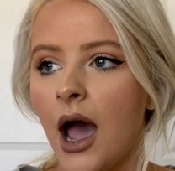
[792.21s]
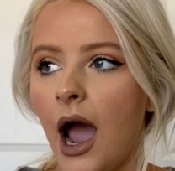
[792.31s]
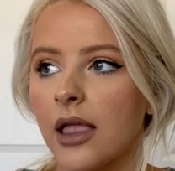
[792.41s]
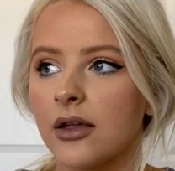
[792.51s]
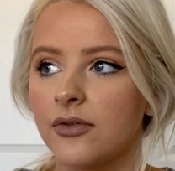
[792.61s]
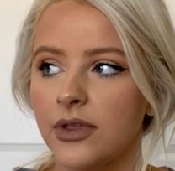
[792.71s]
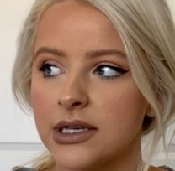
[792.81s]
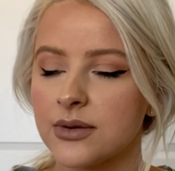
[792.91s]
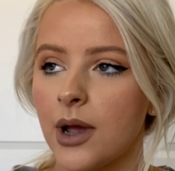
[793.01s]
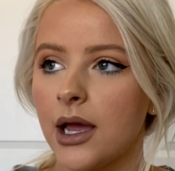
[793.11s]
I love
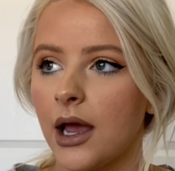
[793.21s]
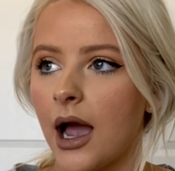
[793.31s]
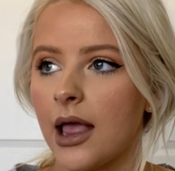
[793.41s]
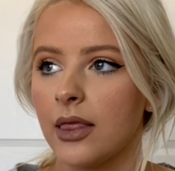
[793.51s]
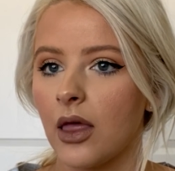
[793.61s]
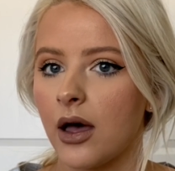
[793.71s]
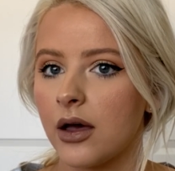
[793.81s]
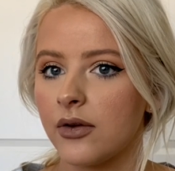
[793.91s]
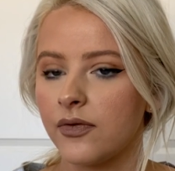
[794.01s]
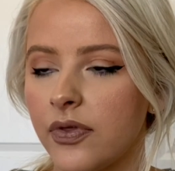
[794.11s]
this one. I love